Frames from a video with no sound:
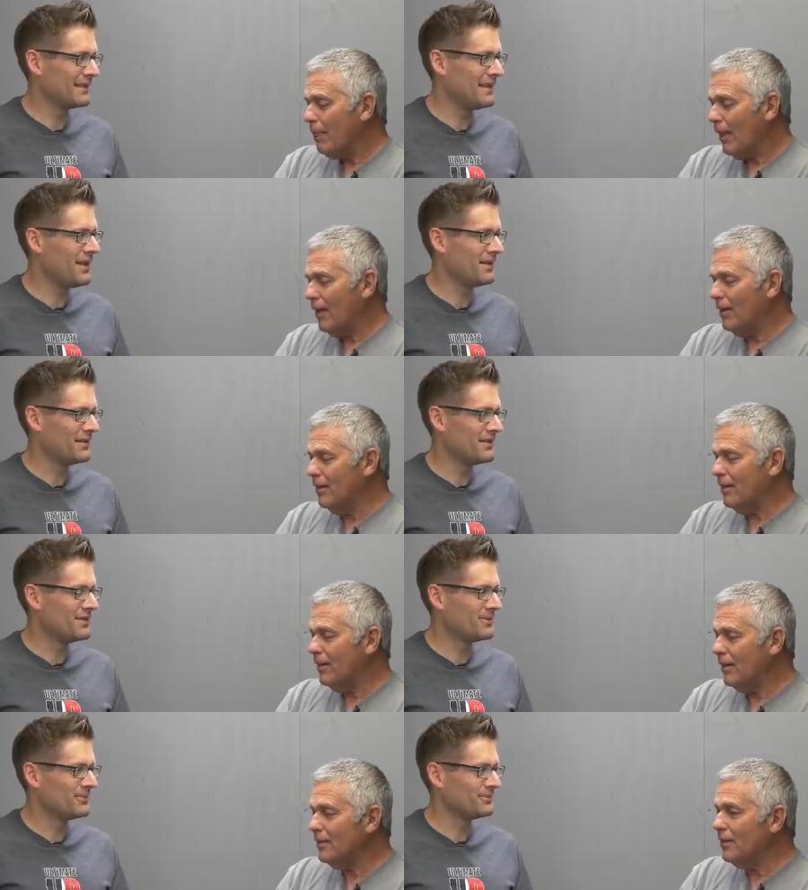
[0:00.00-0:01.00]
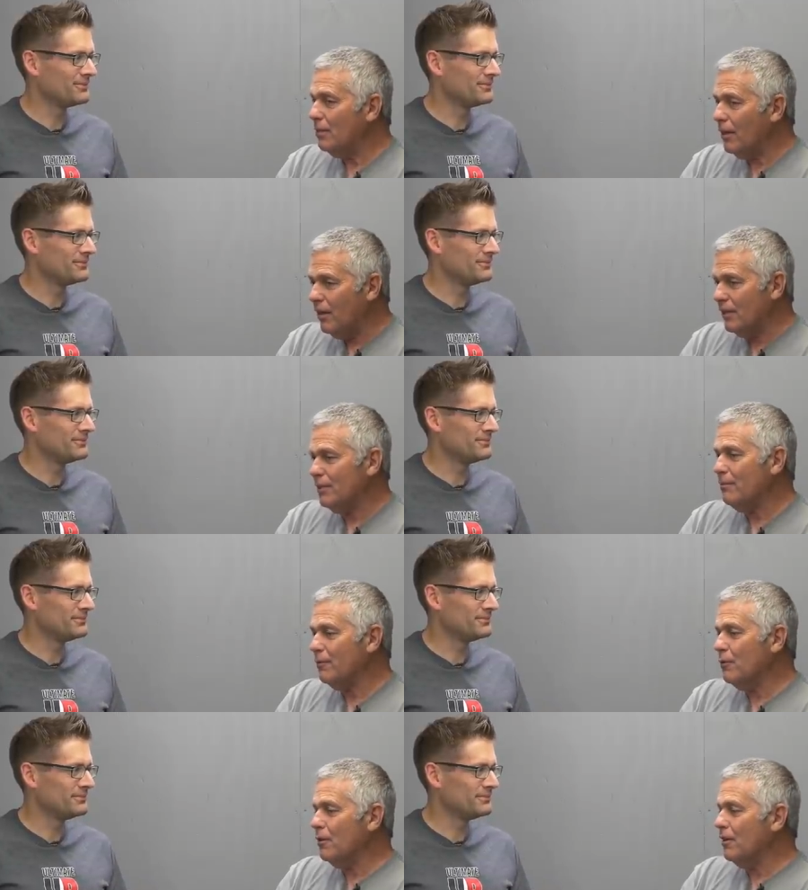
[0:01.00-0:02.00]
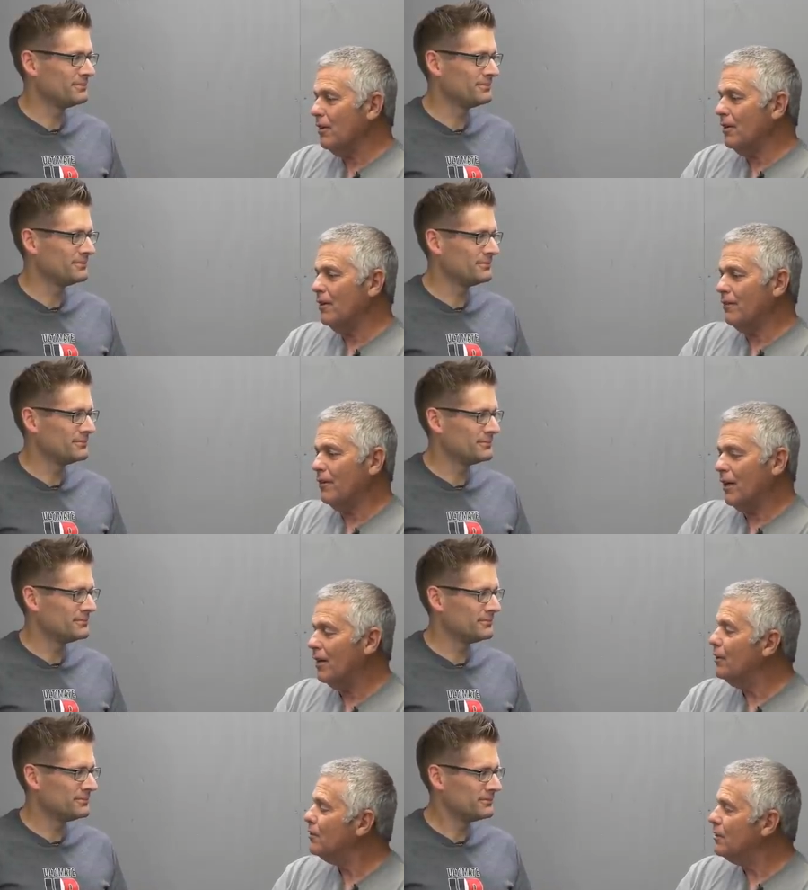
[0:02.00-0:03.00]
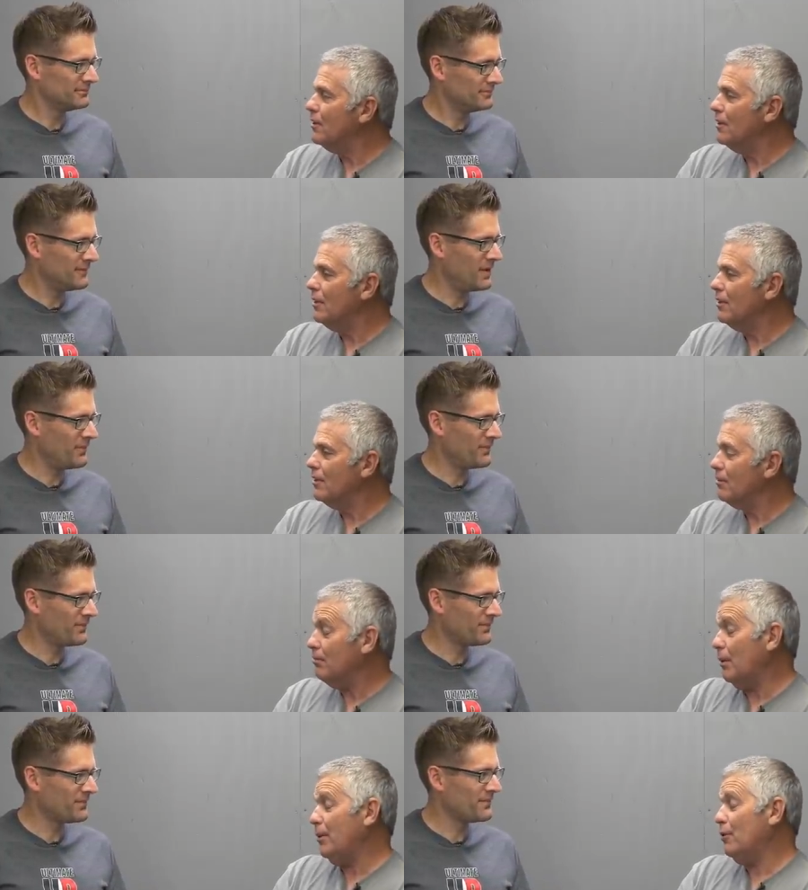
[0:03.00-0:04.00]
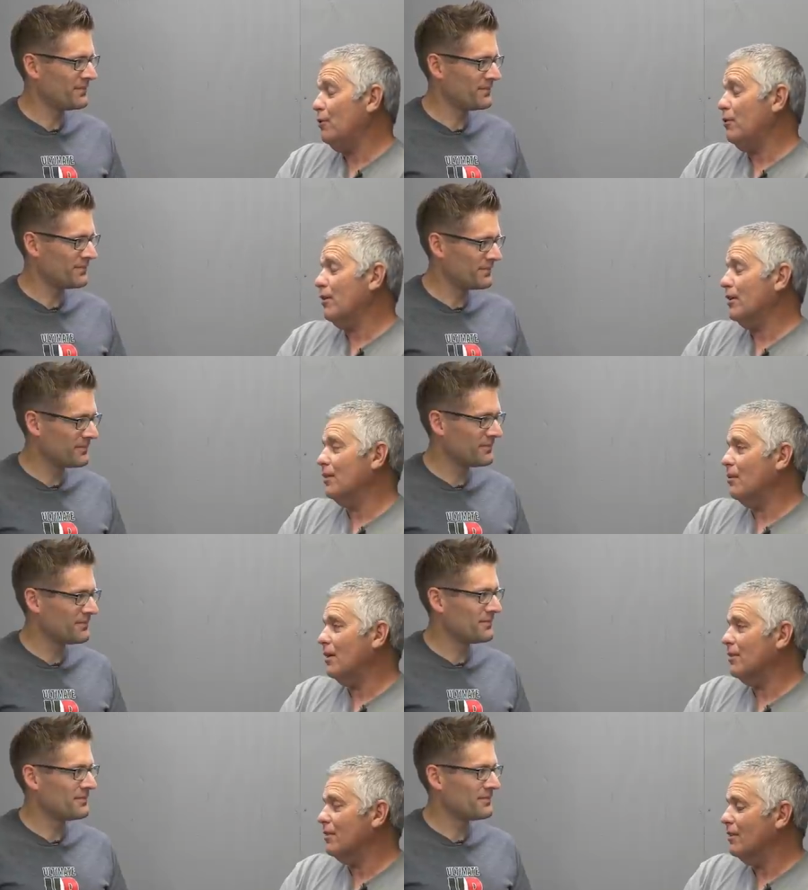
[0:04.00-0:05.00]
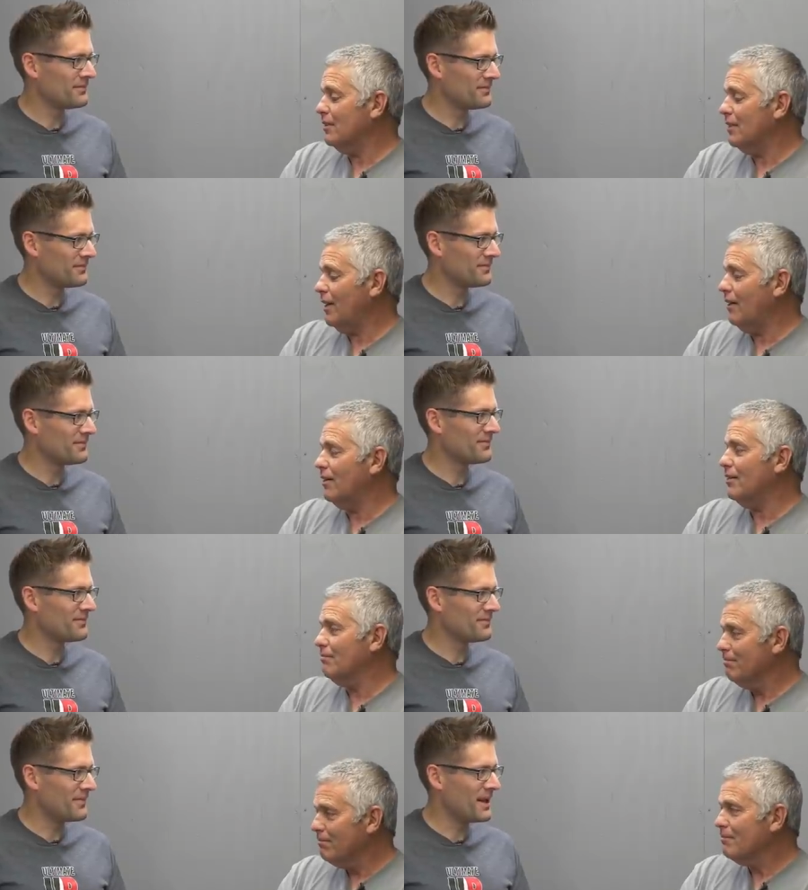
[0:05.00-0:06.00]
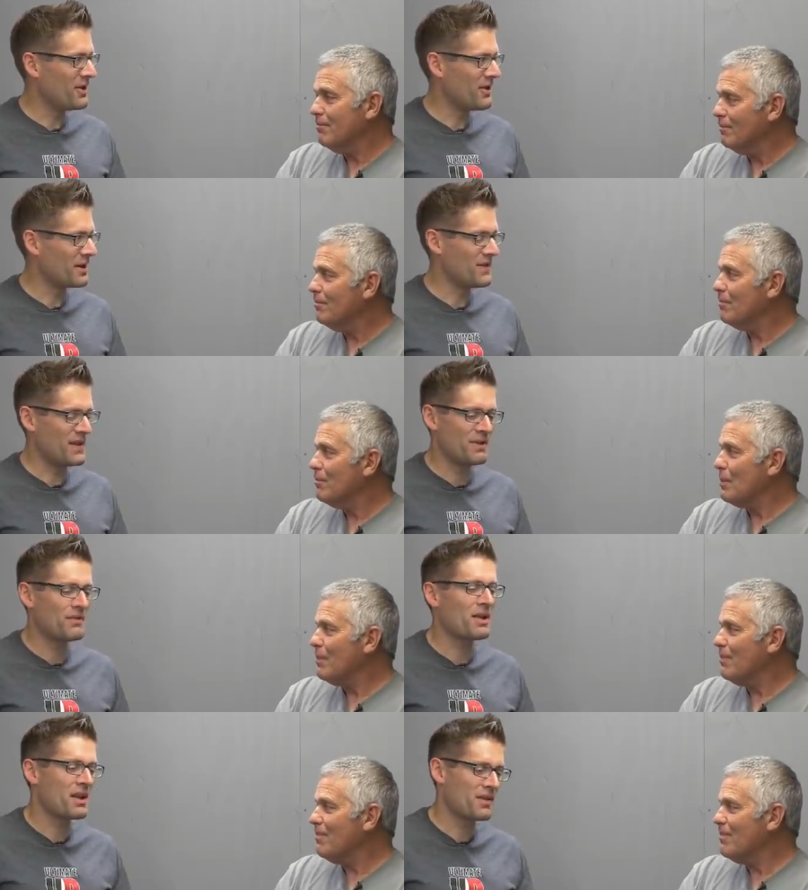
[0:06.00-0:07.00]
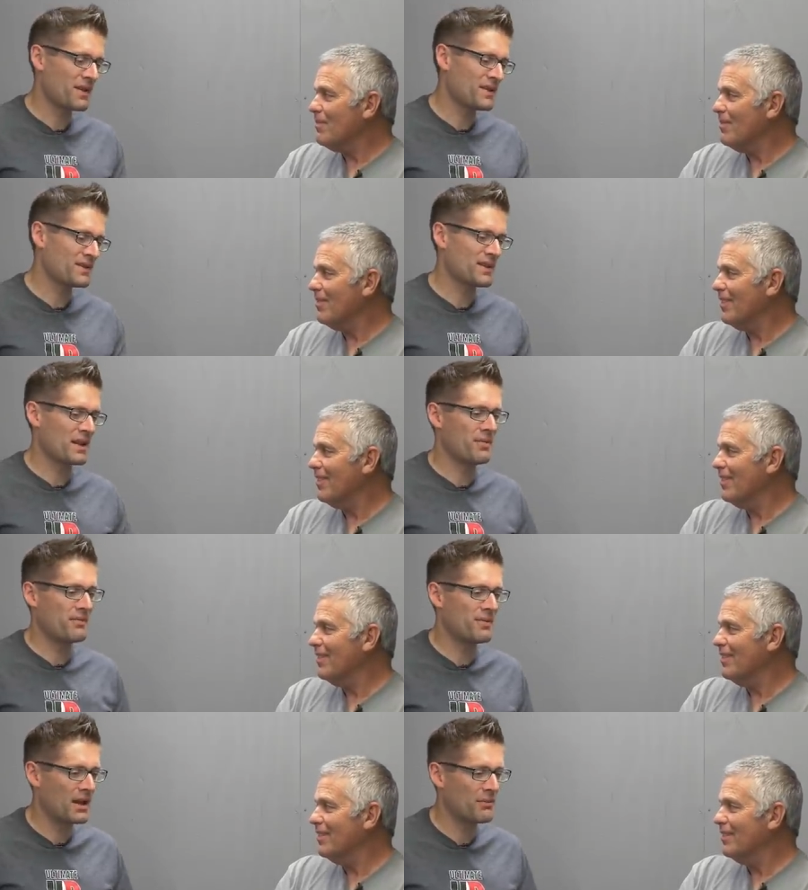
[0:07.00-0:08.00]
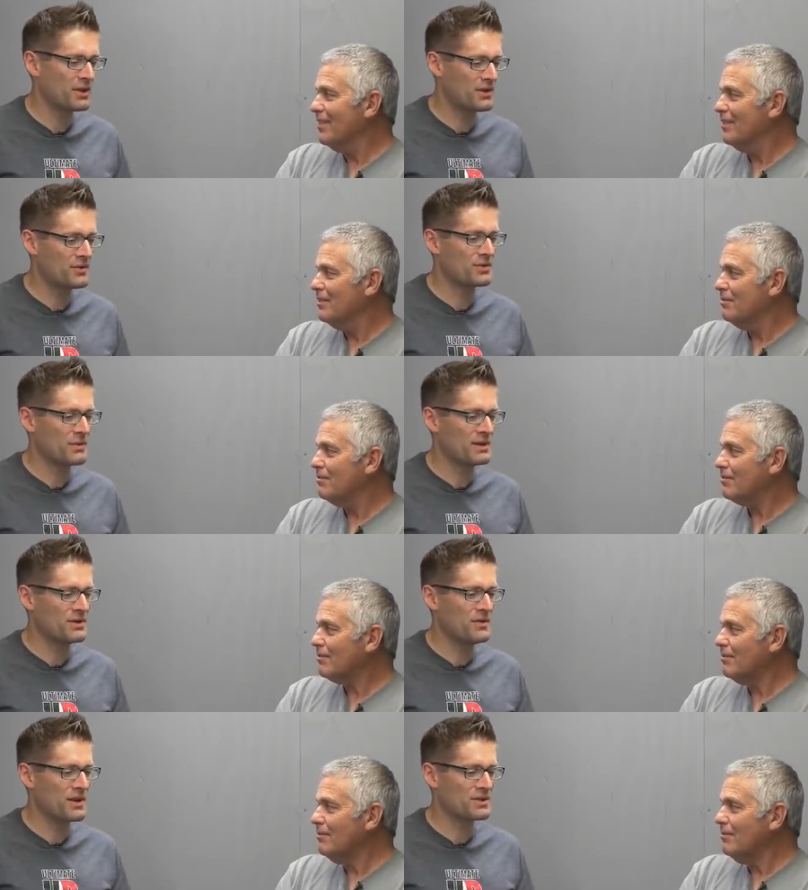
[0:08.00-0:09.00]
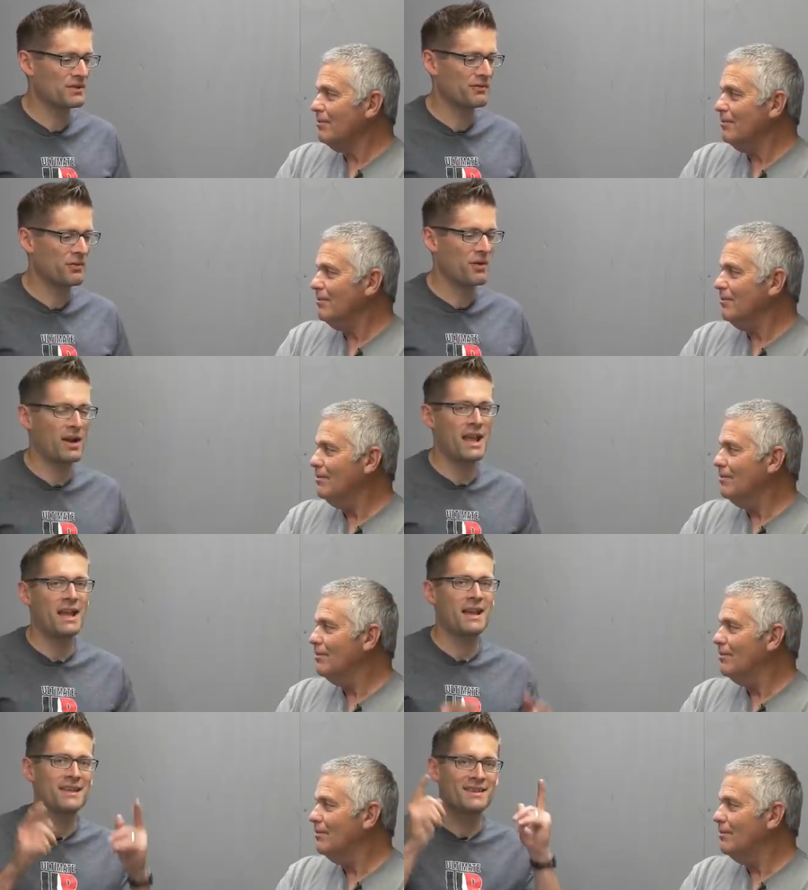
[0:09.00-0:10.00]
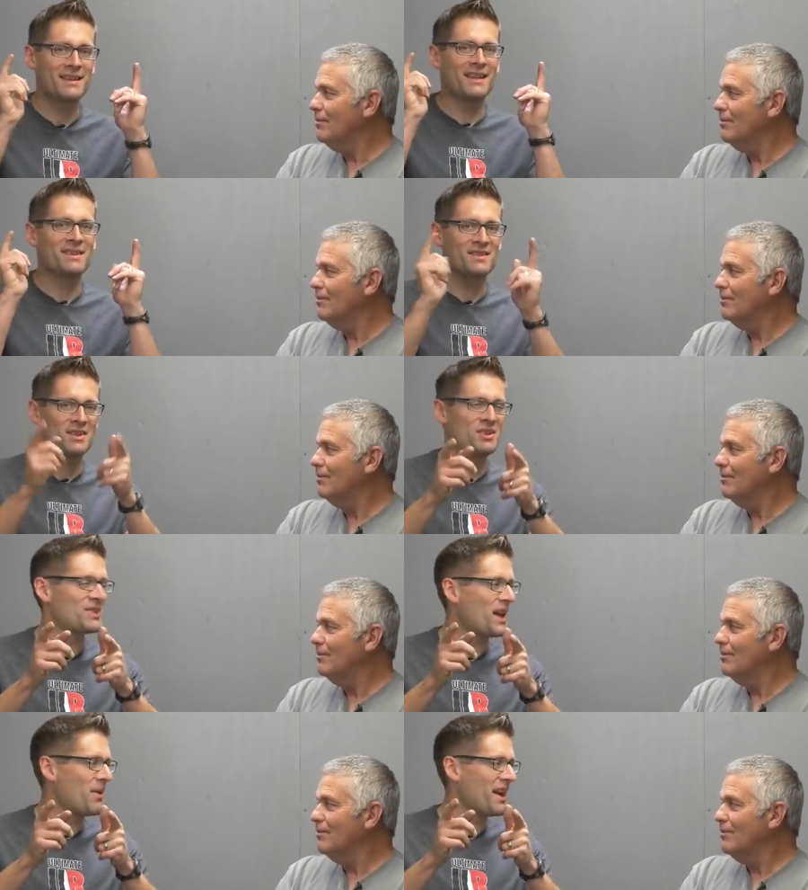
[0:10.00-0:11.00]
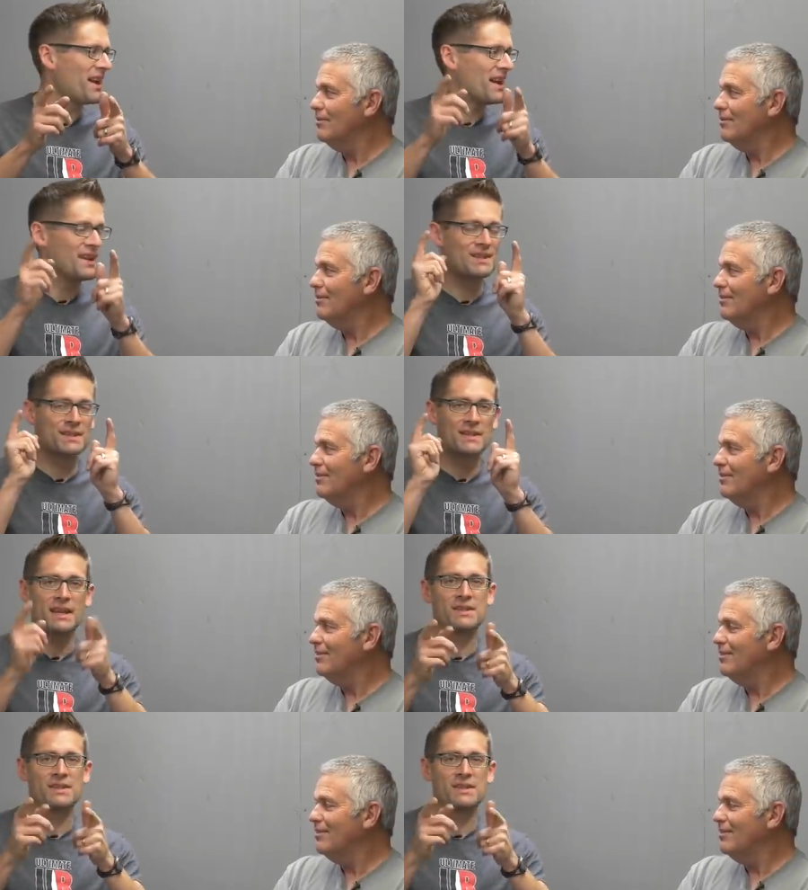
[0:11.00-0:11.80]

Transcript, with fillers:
Speaker 1: Yeah. And uh, I think it's going to be awesome for uh, for coyotes and uh, yep. maybe kook like the one I saw Saturday.
Speaker 2: I know. I can think of a lot of things that I that I want to use 22 Nosler for. And this is a good segue. Stay